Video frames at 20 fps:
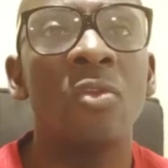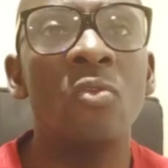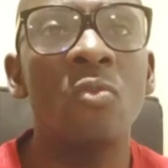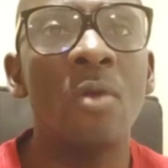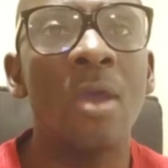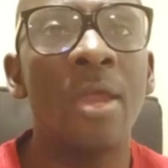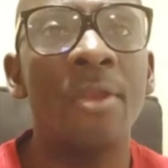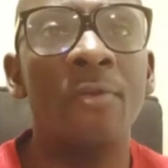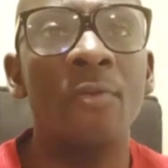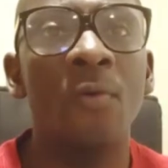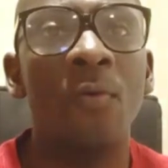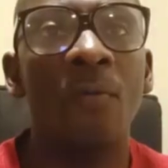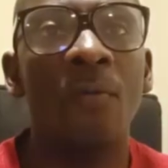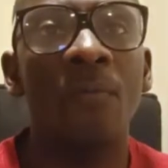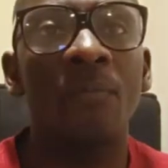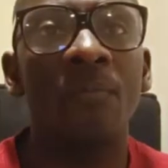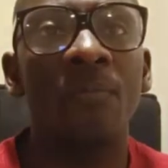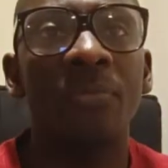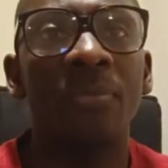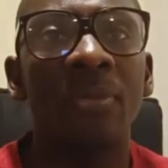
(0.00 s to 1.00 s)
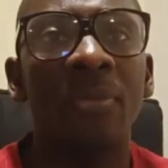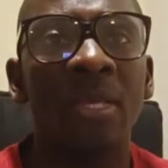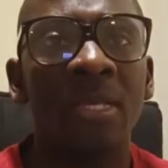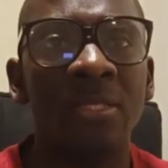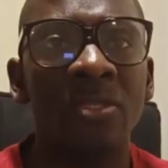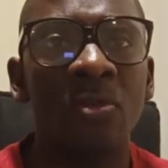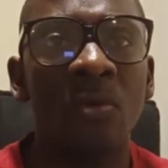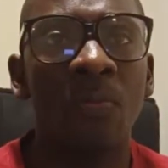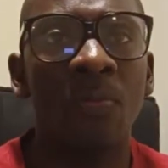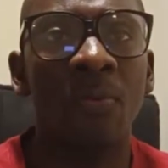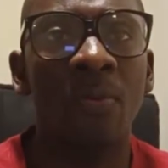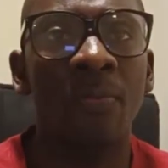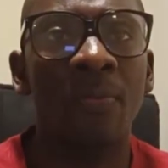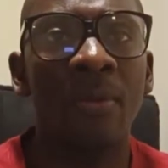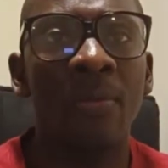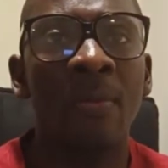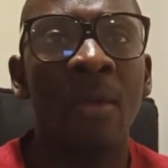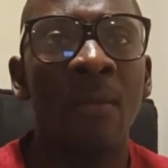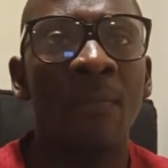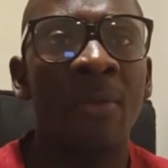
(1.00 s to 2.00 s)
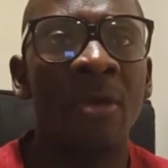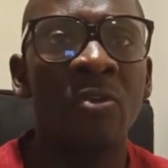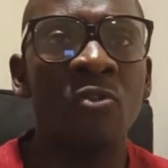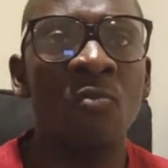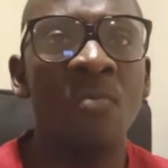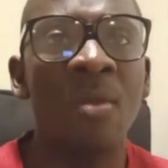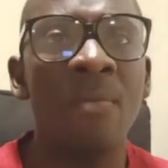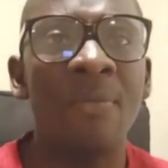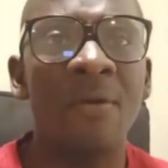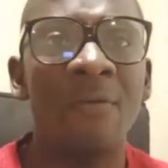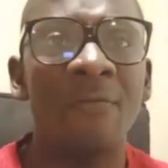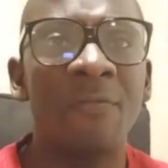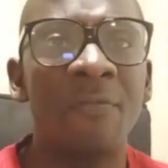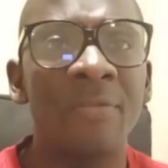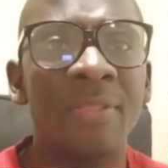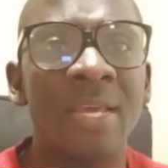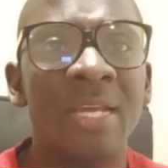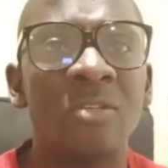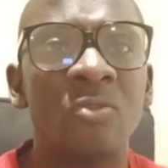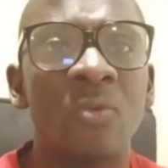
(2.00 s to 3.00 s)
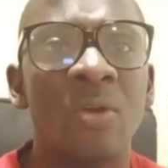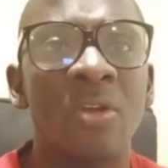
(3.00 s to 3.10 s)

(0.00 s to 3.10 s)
you can go. There is no problem. But remember, for that